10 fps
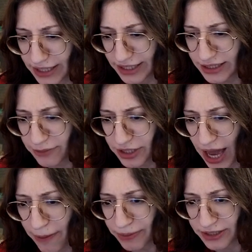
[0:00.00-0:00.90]
But that's
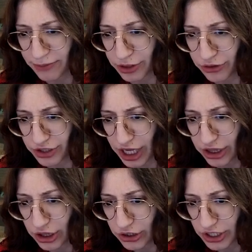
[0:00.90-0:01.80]
what happens when you're not